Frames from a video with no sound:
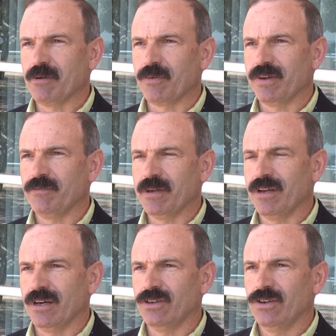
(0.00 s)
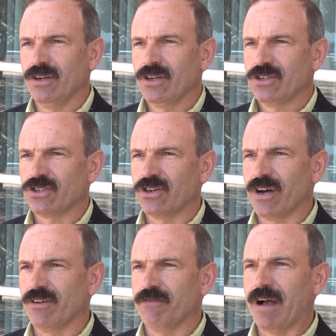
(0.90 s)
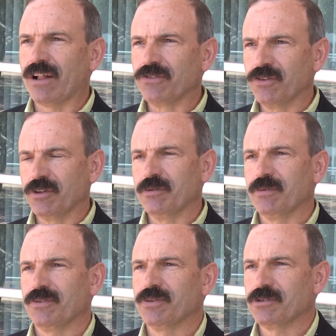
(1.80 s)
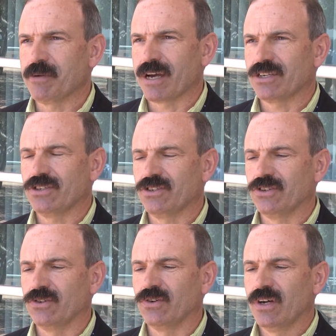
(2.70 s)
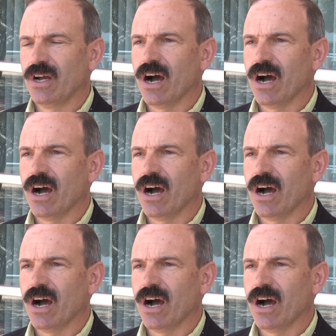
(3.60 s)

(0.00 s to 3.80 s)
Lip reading: but we've been unsure how to value them with respect to